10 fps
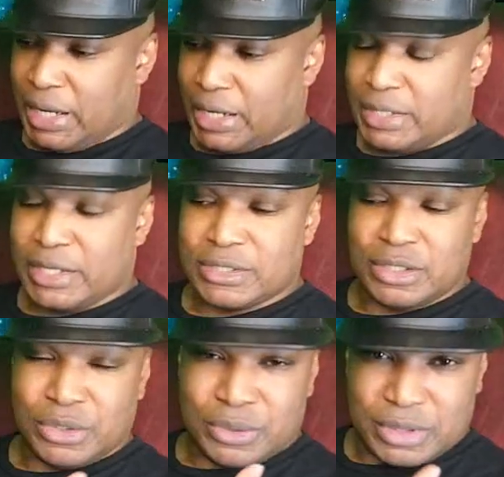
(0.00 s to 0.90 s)
and it's,
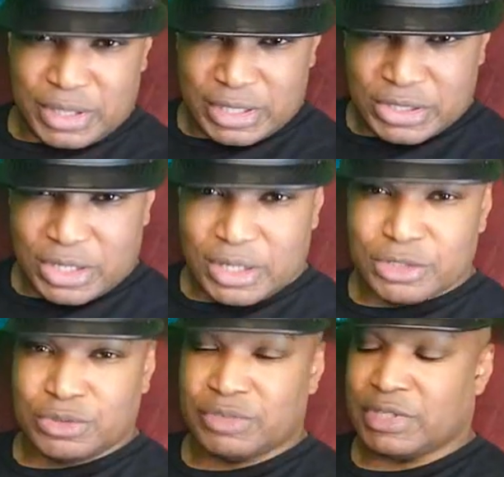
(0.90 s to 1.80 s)
you know, the guitar
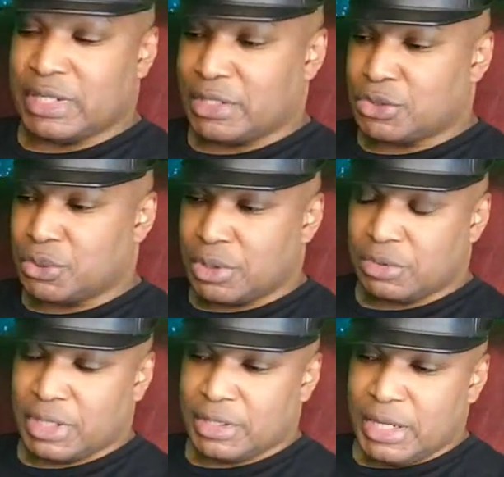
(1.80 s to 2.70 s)
driven, that sort of
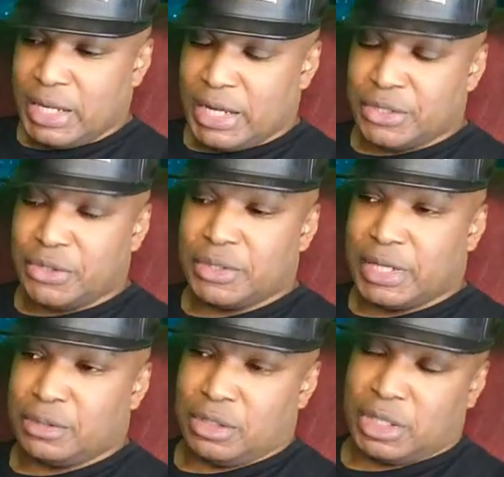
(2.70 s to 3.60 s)
thing. I know
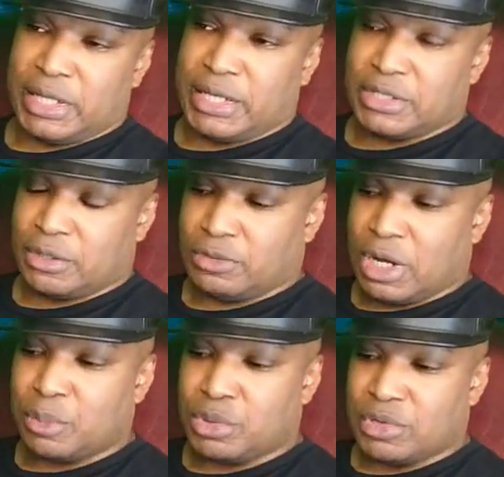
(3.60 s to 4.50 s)
that the classic
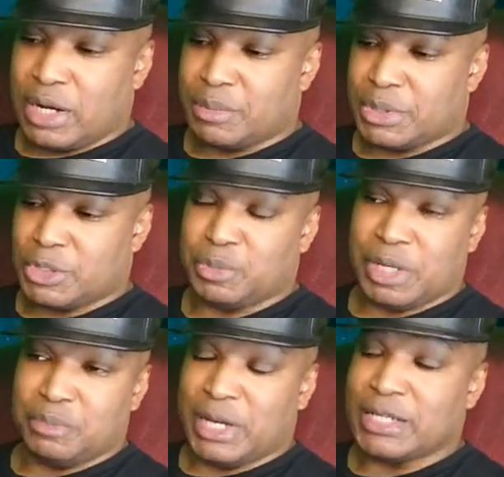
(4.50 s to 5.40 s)
rock parameters,
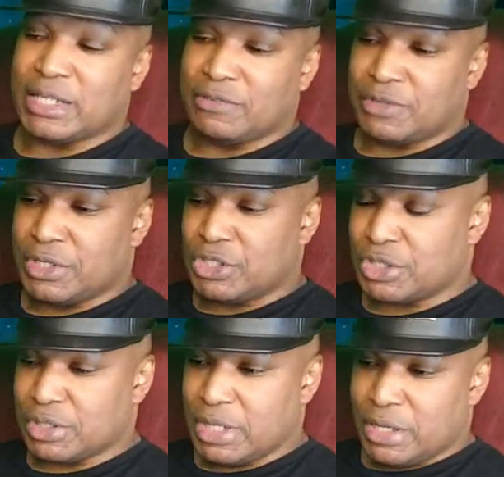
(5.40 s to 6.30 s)
by my
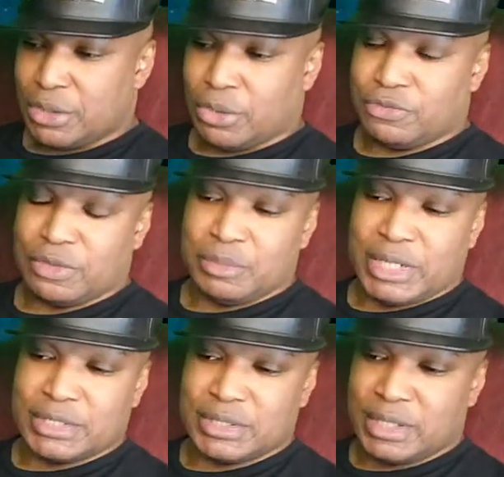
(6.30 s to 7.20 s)
definition, go from,
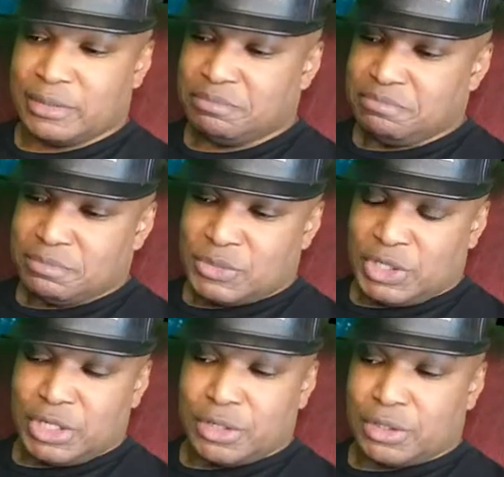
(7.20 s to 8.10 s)
let's say,
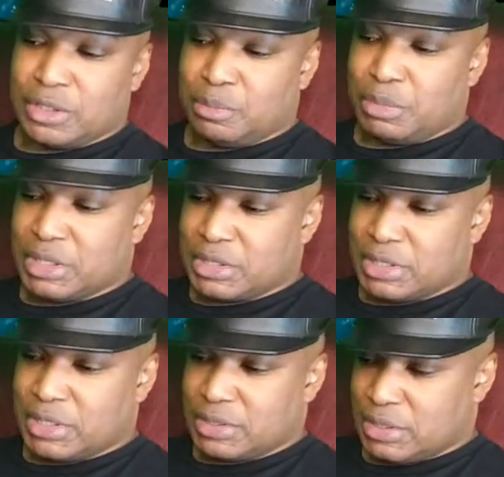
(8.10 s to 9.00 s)
the early mid
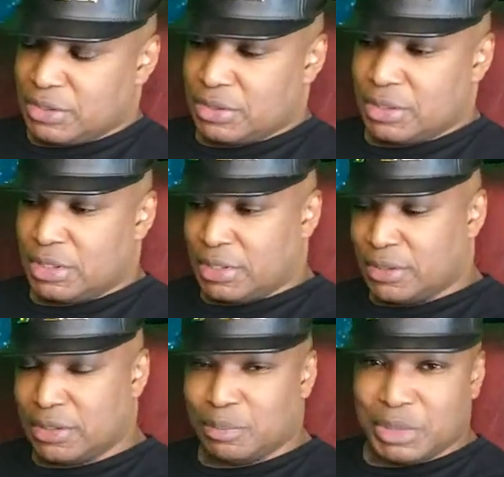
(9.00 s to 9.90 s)
60s to the
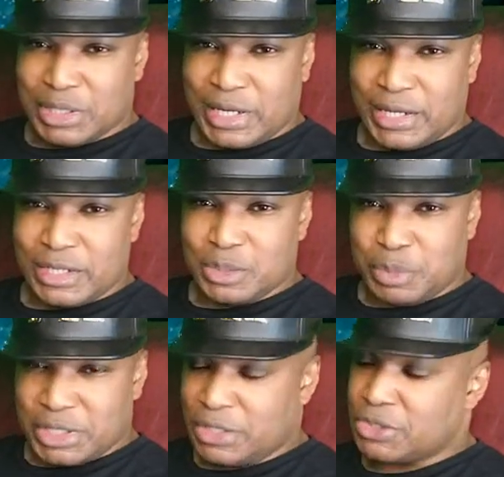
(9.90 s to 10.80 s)
early mid 80s,
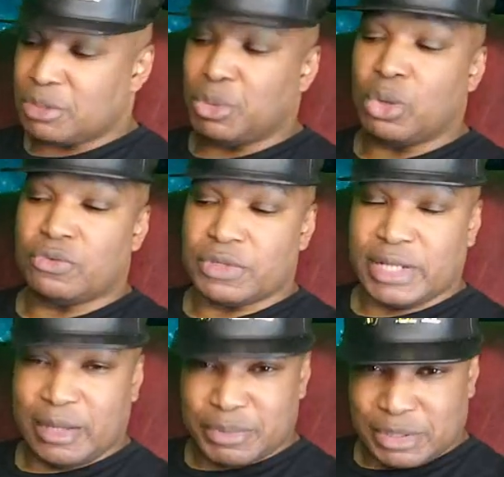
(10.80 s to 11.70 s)
but there's some
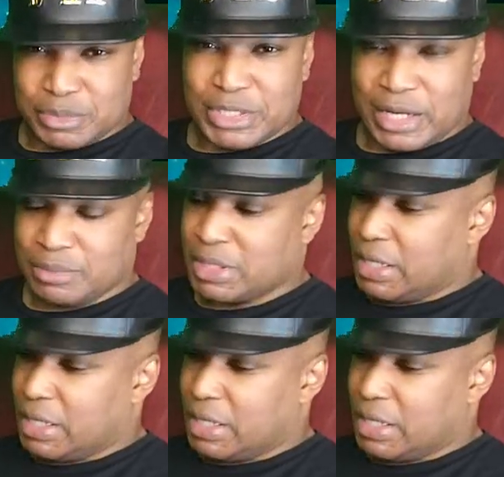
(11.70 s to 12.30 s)
overlap sometimes.